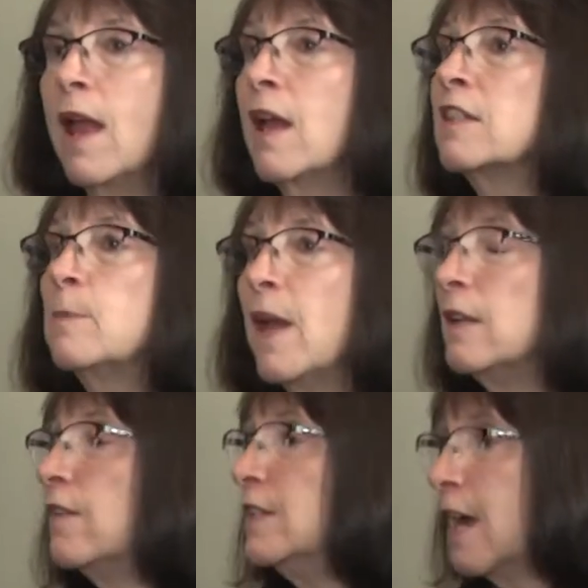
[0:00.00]

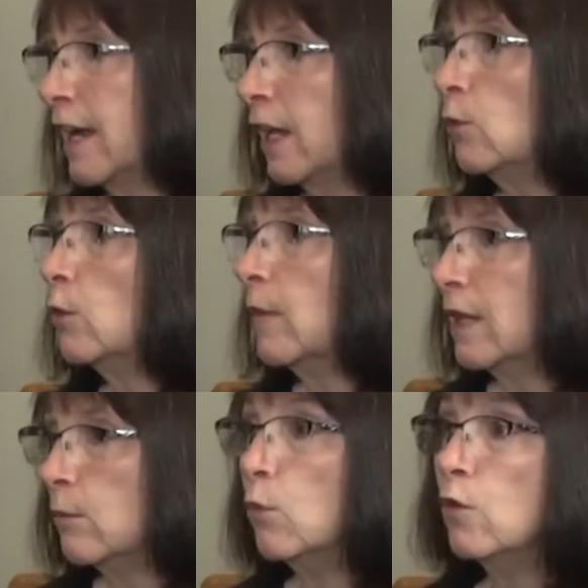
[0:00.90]
expanded the dining room
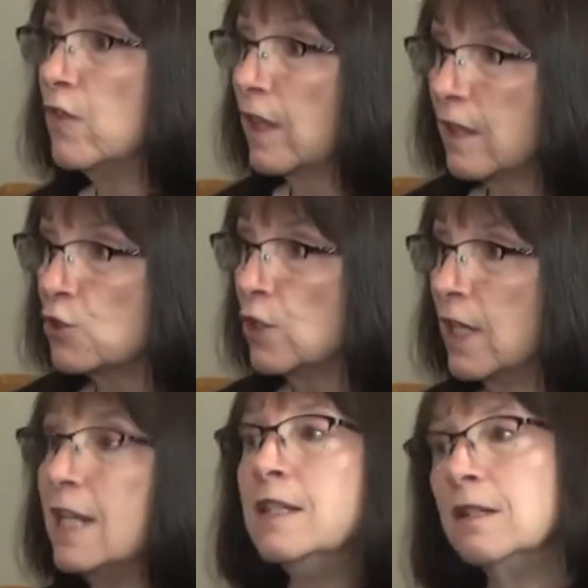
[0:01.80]
and moved the kitchen.
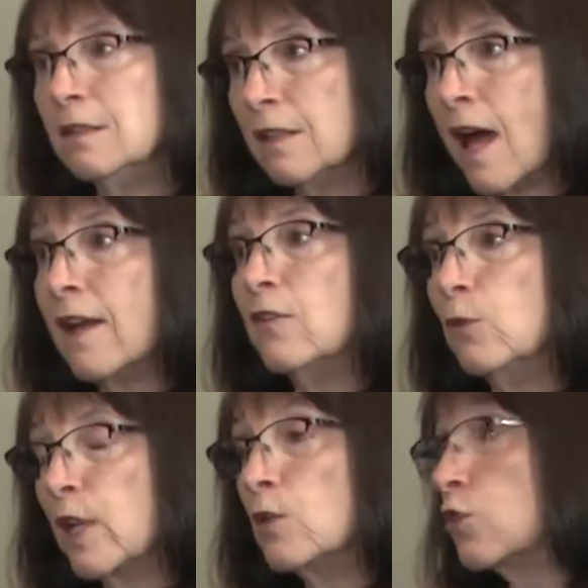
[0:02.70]
He did a lot of
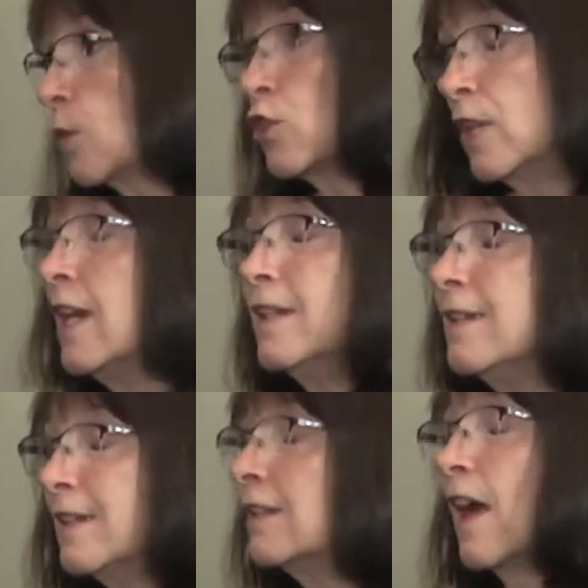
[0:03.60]
reconstruction. He
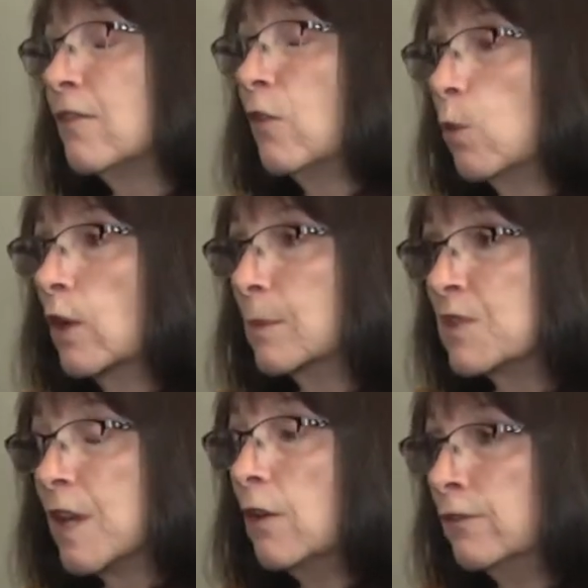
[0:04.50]
did a lot of the work
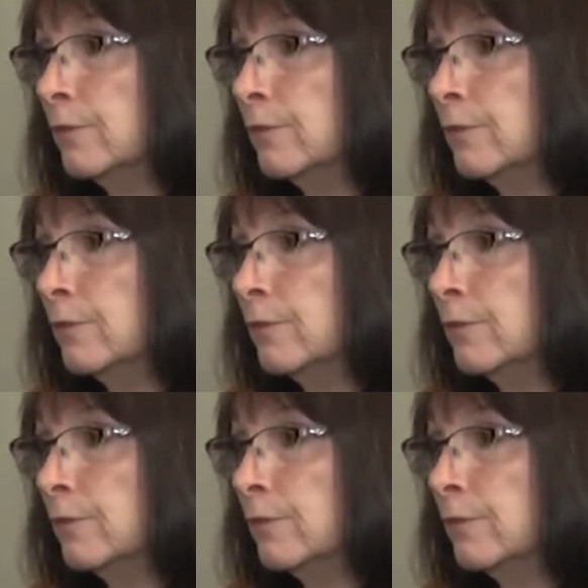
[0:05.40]
himself.